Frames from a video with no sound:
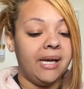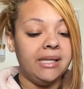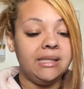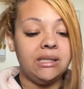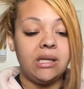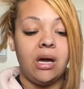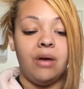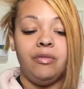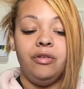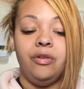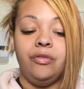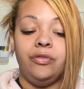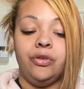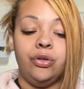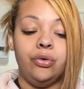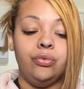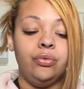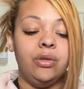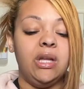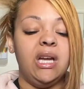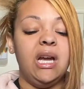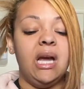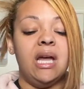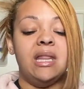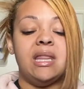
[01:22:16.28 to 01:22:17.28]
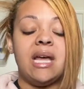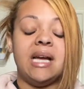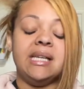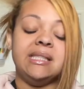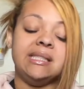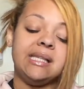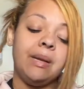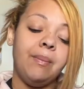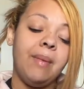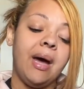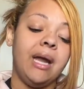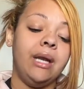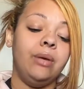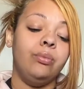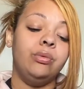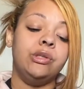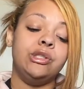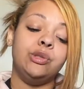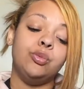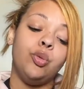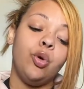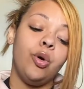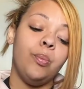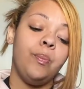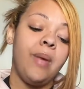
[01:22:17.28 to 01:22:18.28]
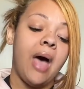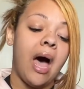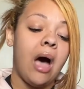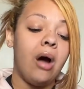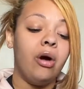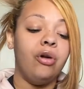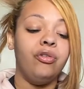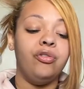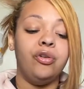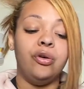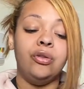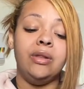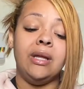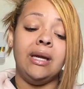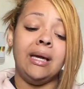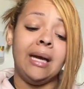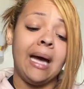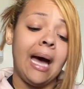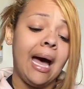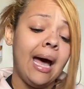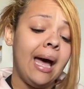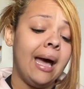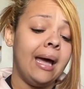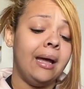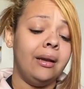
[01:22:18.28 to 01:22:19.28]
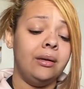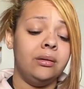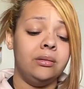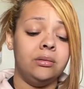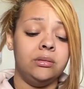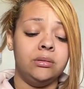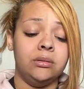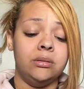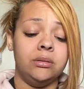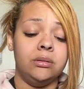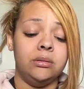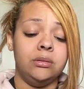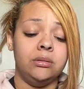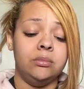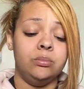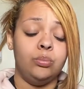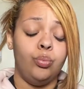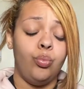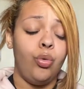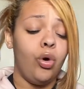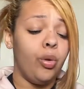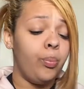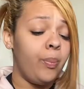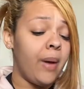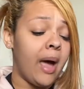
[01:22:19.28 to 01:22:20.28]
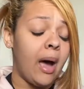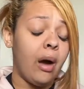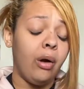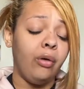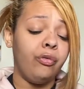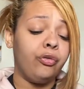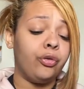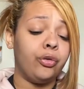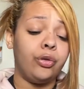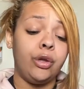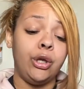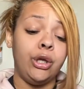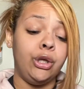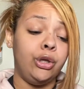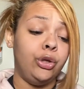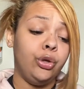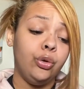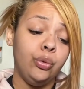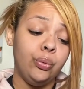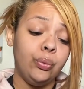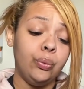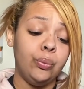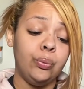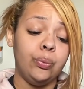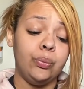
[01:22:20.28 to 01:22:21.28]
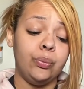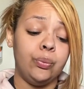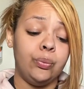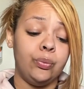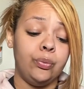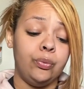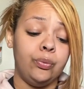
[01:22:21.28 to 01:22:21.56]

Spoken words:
based off of you thinking that somebody was more powerful than God, more powerful than you.